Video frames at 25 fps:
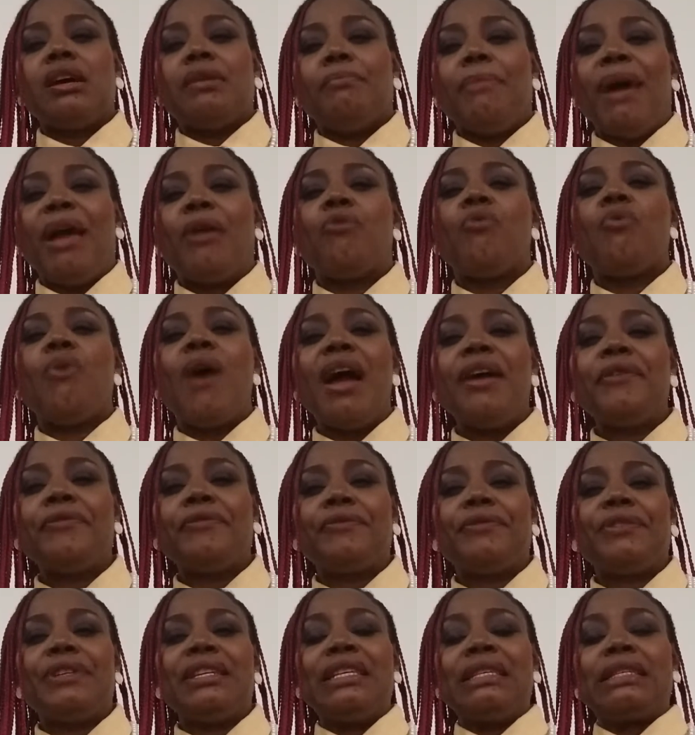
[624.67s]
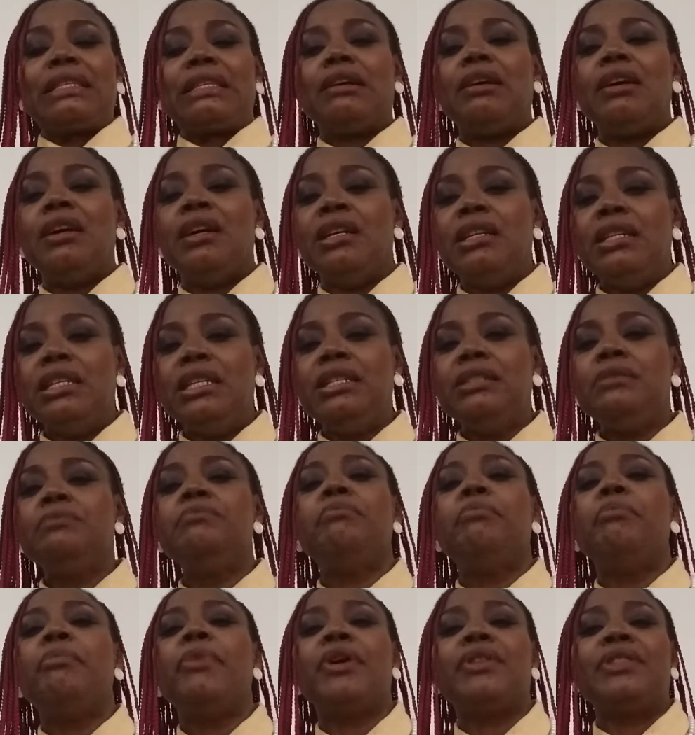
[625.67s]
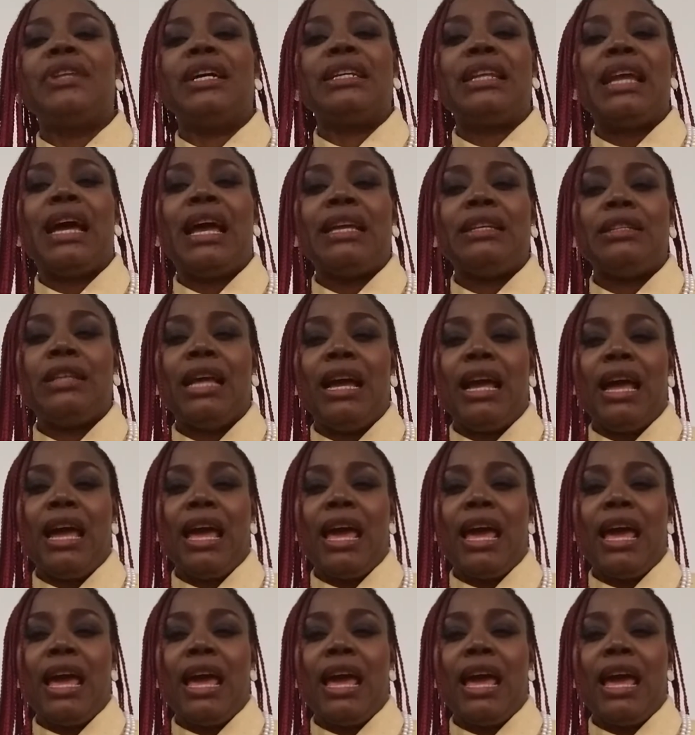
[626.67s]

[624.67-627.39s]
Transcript: my wife is earning more than I,